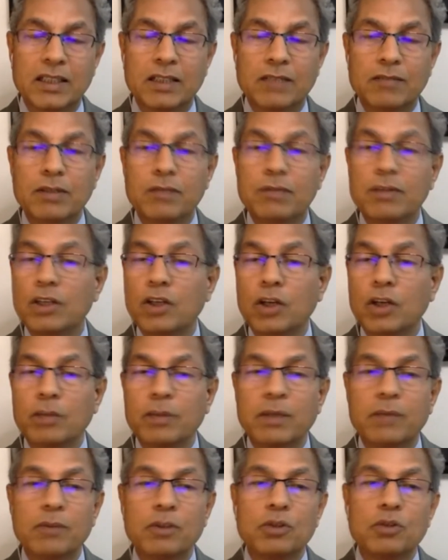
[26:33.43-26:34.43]
that we will not
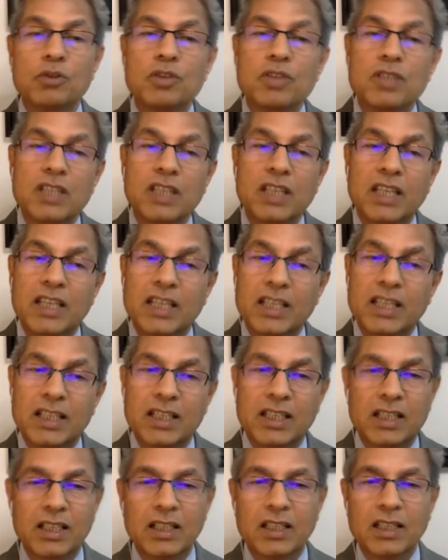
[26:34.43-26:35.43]
be able to see